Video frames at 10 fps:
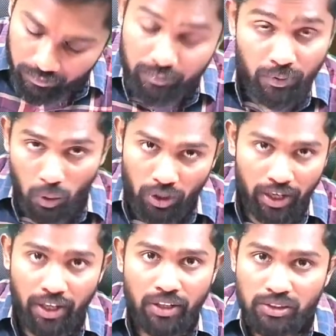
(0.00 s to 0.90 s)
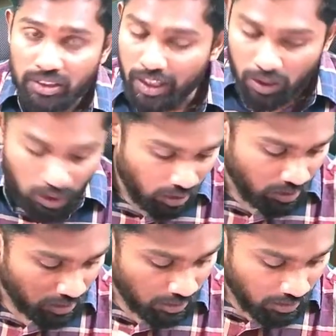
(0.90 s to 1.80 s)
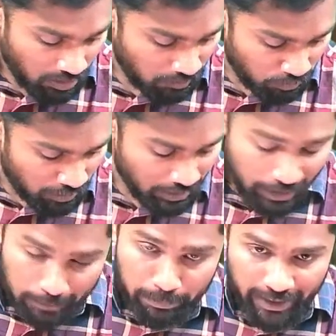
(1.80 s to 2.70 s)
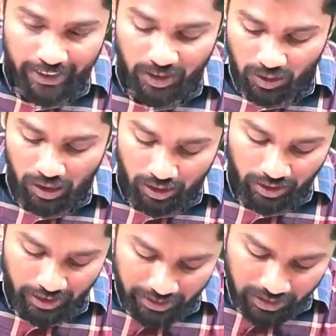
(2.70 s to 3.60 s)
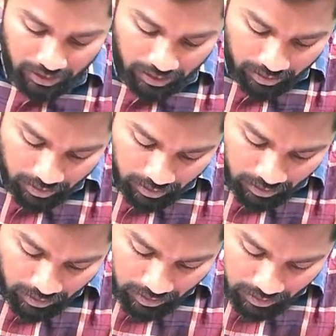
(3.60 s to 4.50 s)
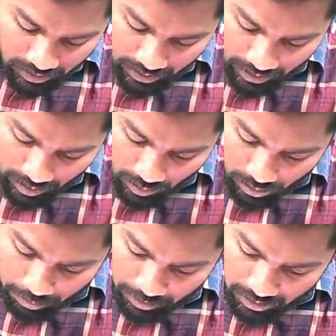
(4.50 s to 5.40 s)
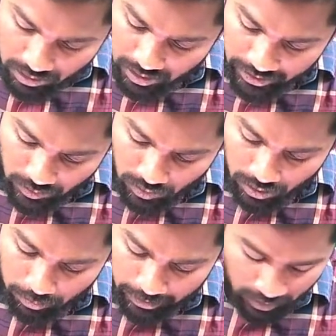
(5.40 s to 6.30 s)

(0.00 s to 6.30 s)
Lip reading: Okay, so they are not one dependent on each other. Central government, state government,